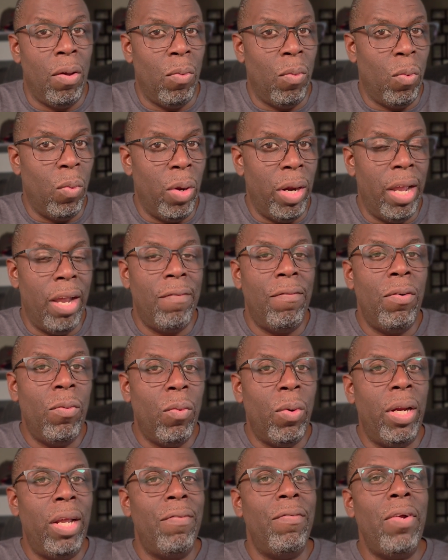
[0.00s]

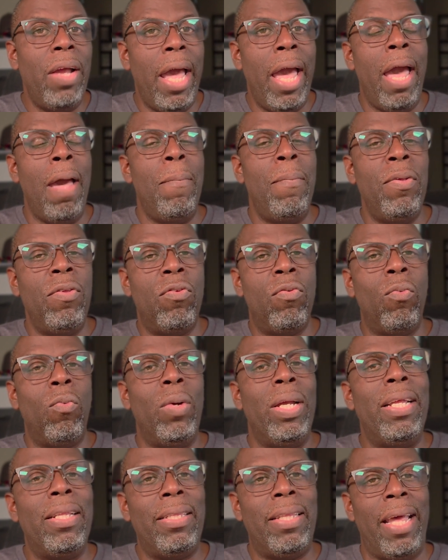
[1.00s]
whatever happens
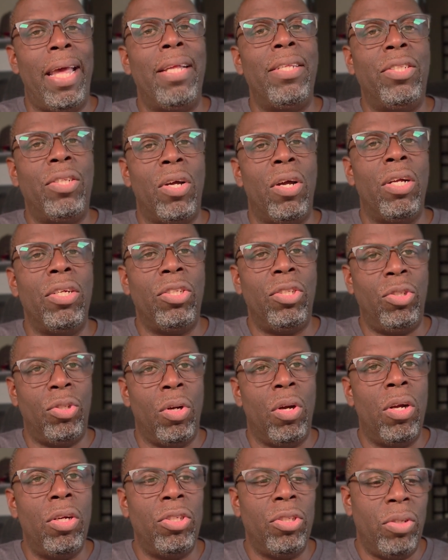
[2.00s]
with that Dodge
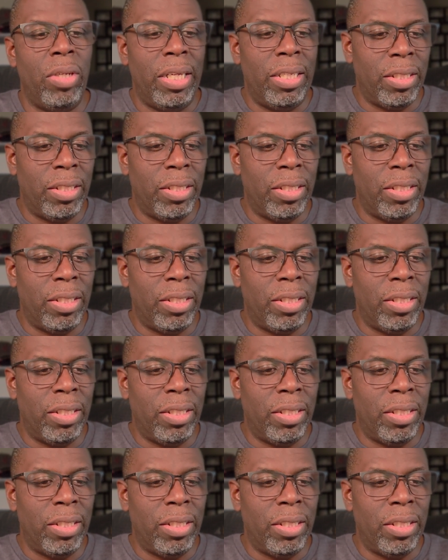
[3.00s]
Charger